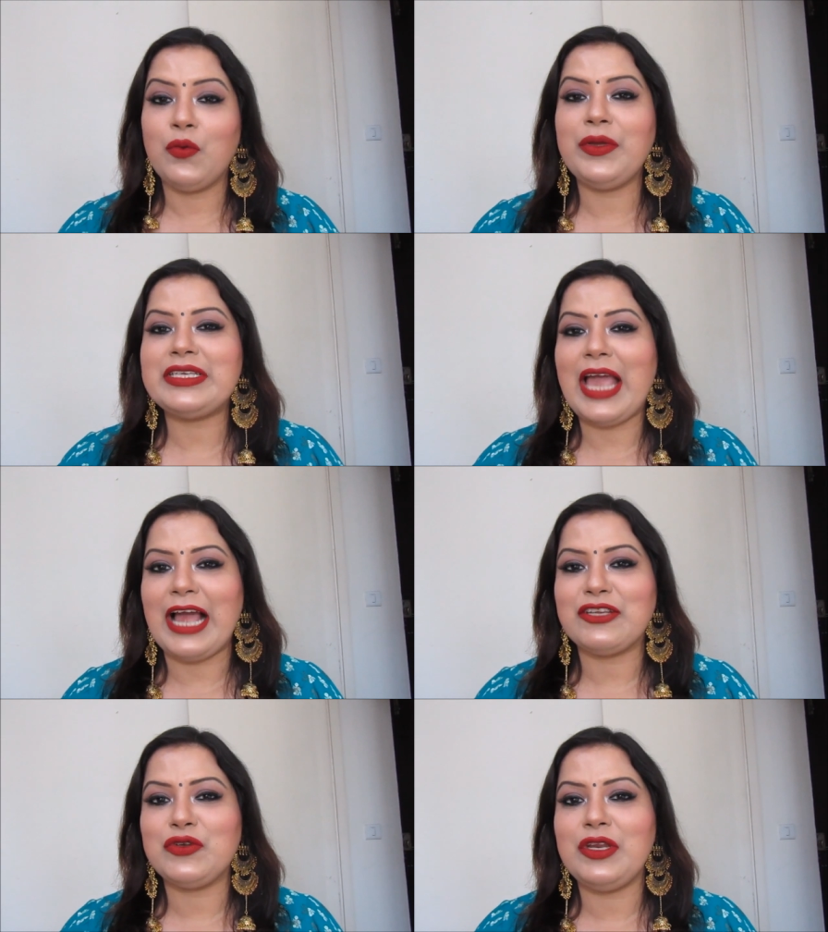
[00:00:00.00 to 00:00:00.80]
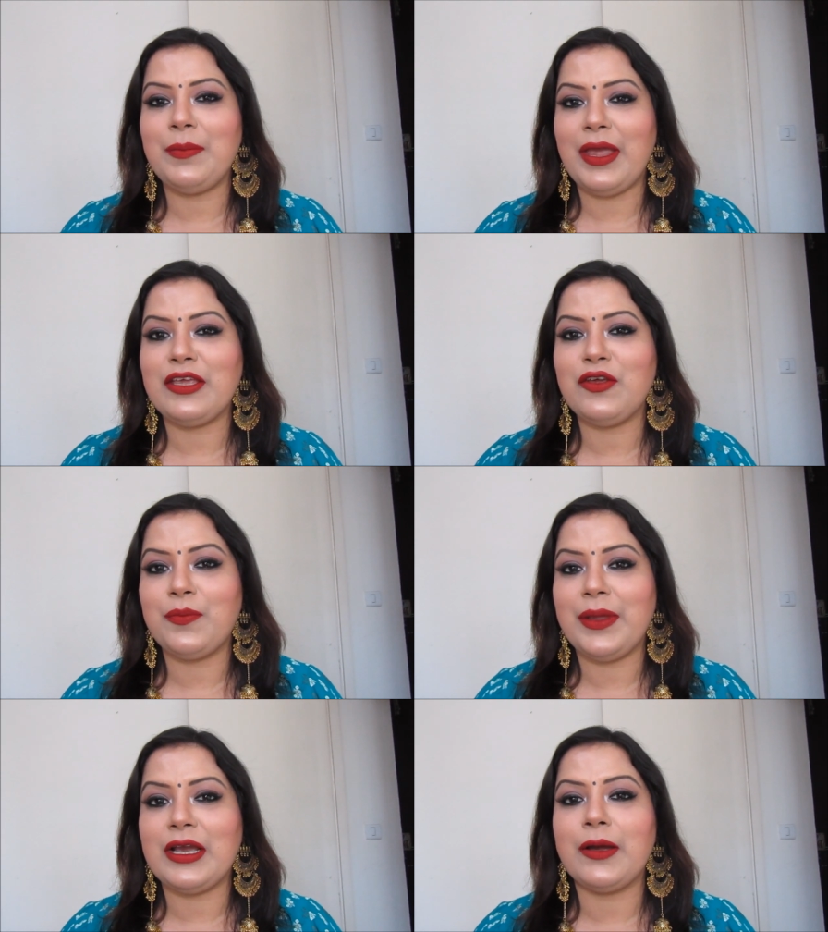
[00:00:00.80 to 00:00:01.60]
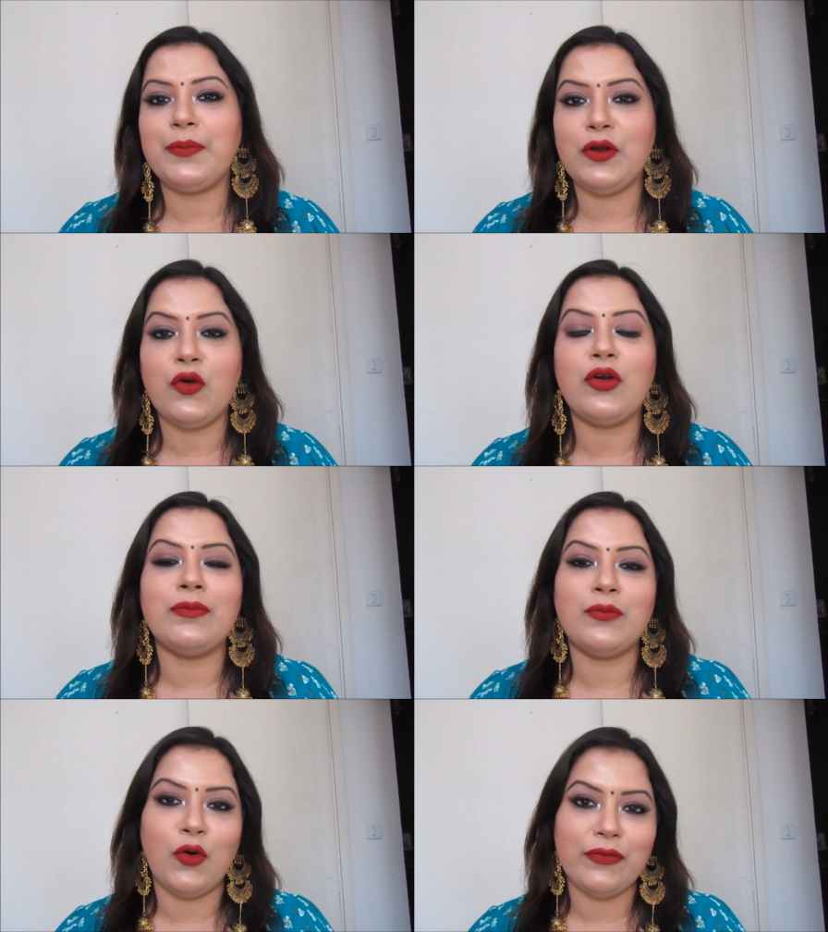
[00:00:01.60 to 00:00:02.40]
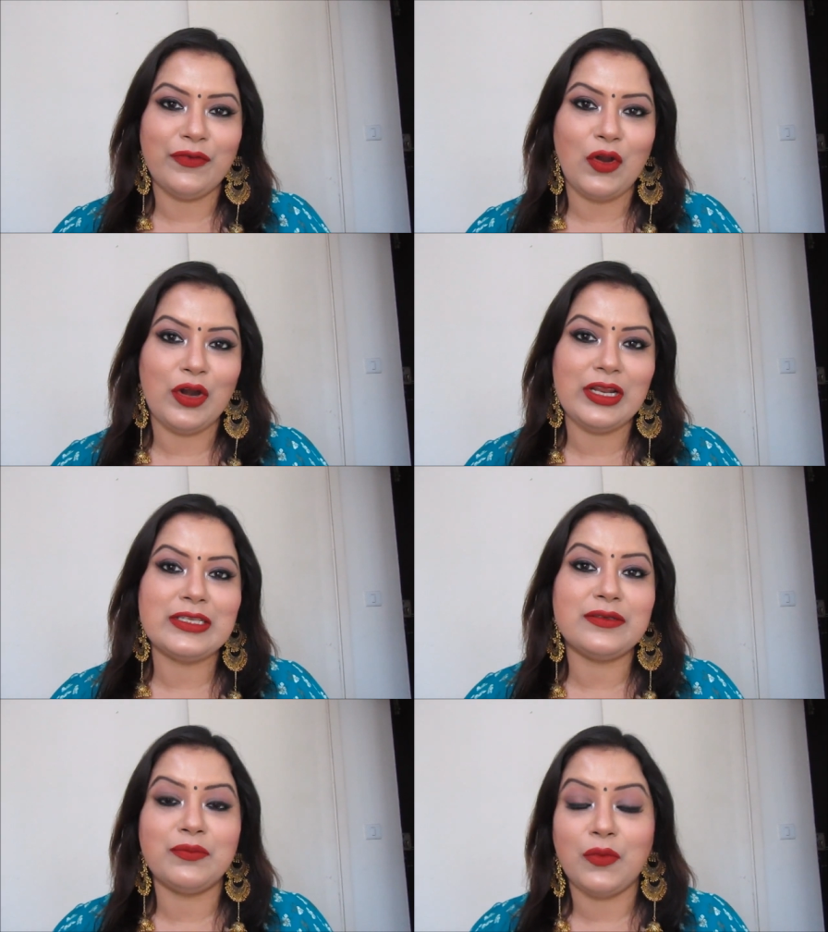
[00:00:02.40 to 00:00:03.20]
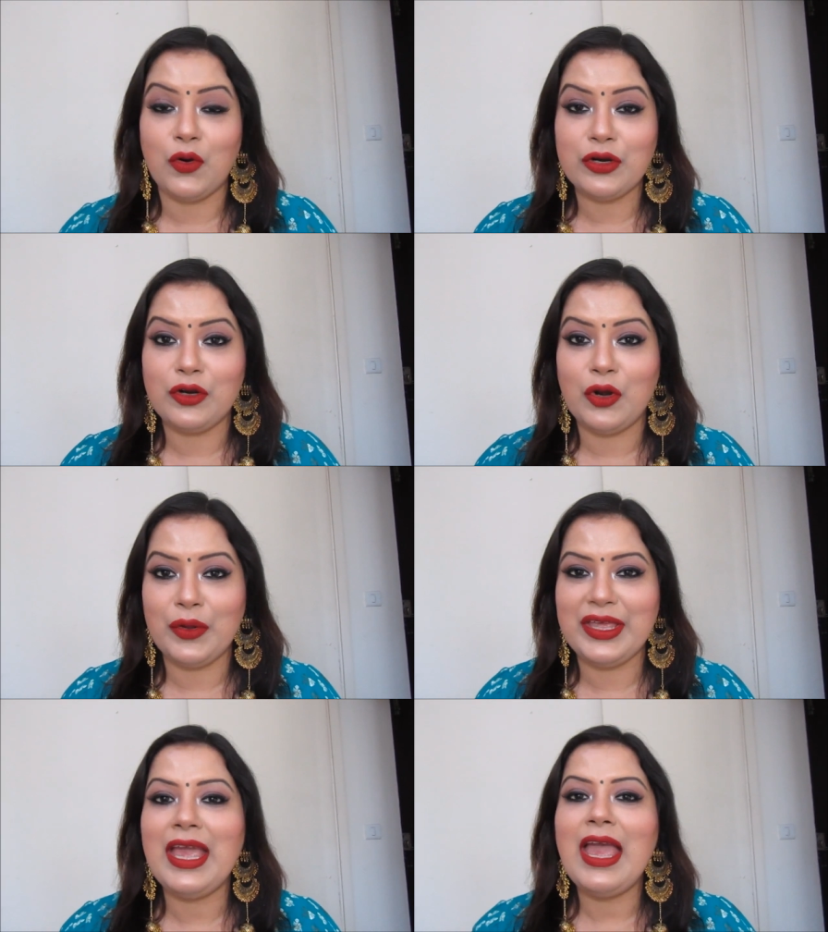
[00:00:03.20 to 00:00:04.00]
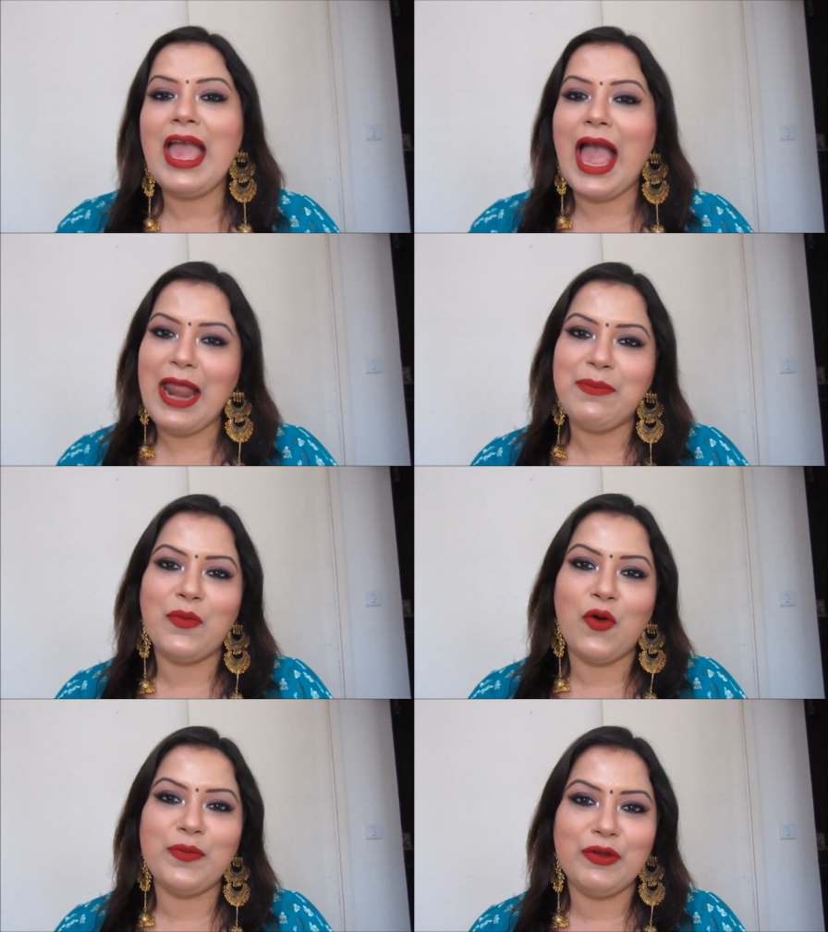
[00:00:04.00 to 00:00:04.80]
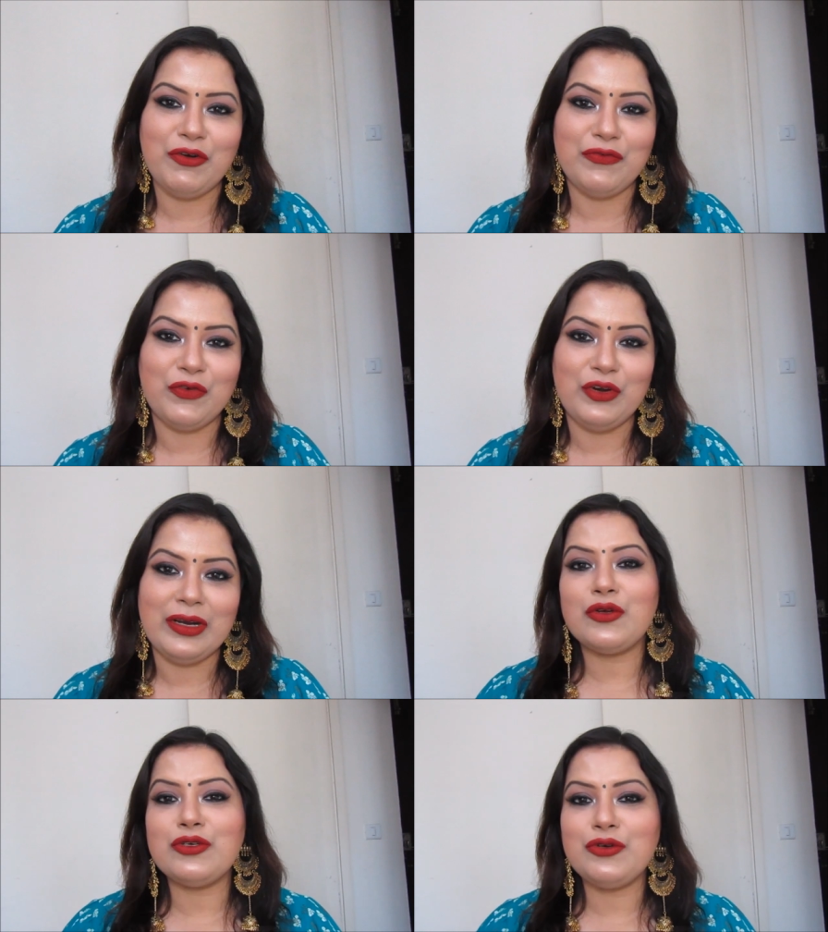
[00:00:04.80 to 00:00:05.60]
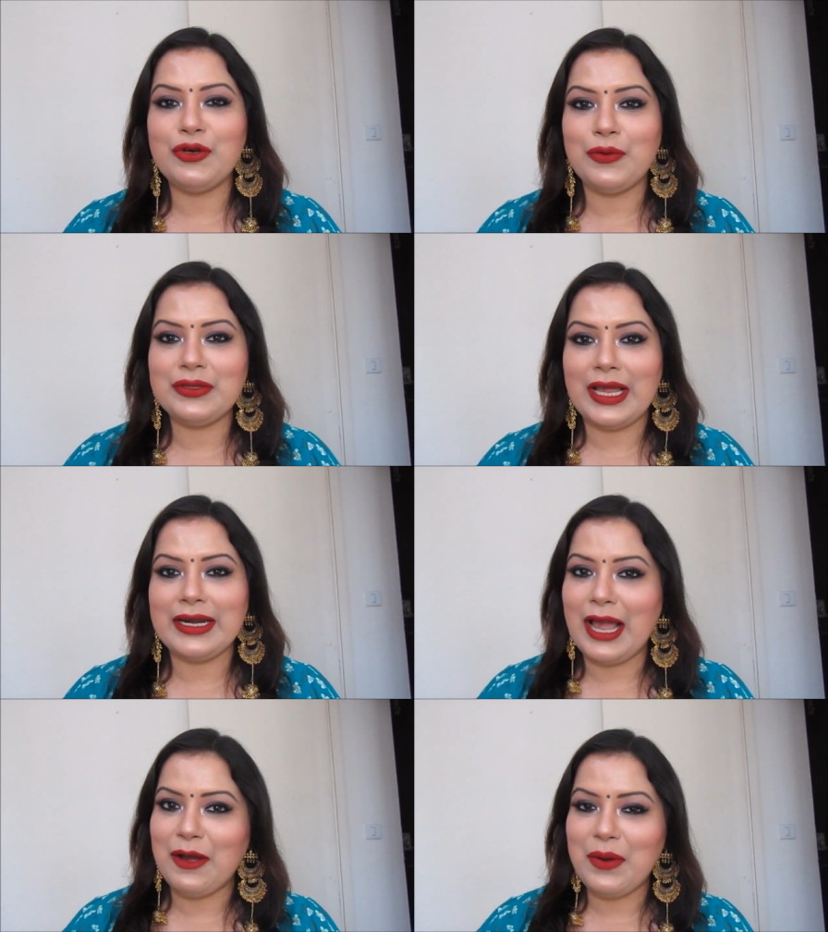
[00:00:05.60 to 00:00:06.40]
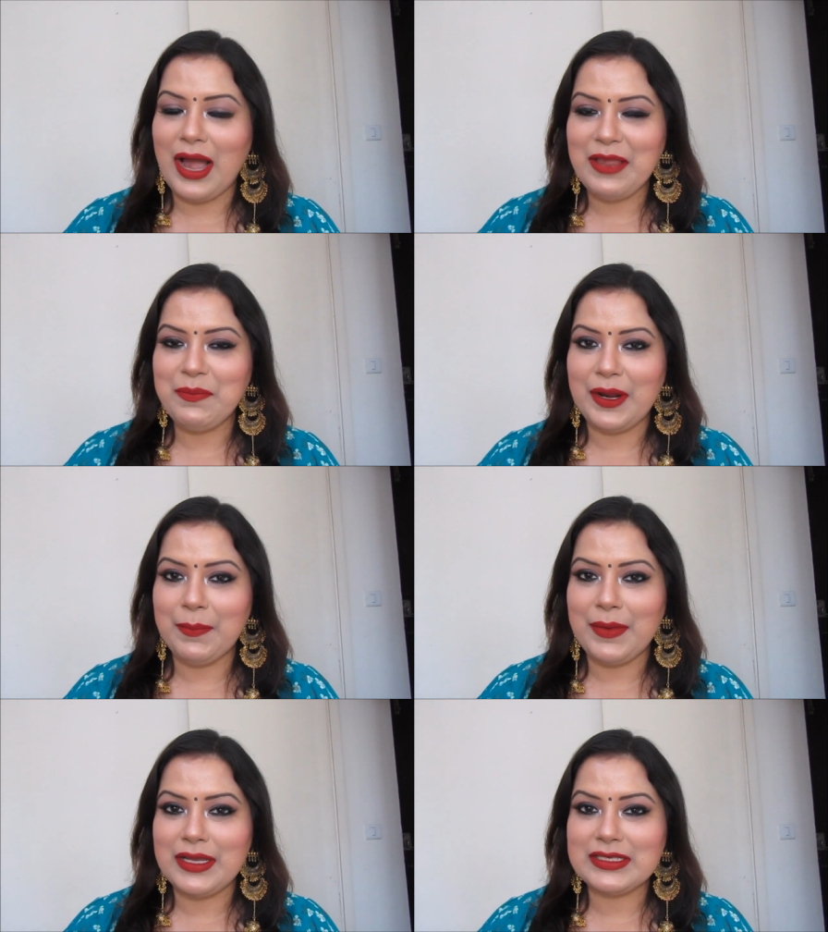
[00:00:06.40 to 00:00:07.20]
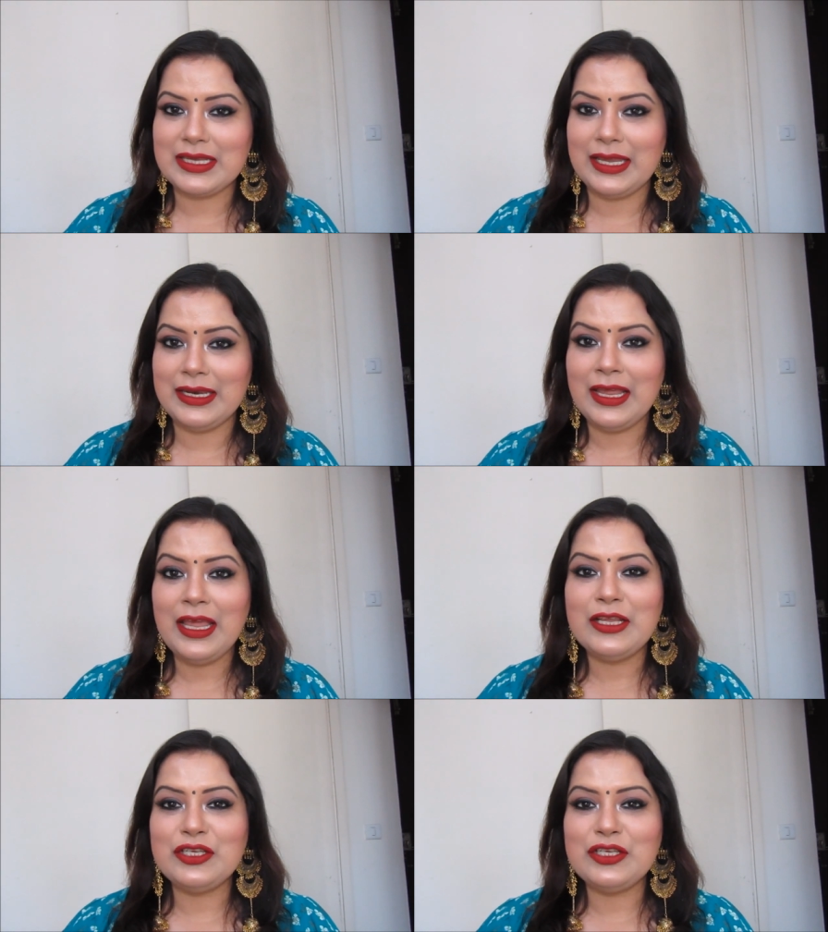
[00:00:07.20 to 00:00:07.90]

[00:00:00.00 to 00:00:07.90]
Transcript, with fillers: which actually make your makeup look more flawless more glowy and more beautiful so to know that how I prep my skin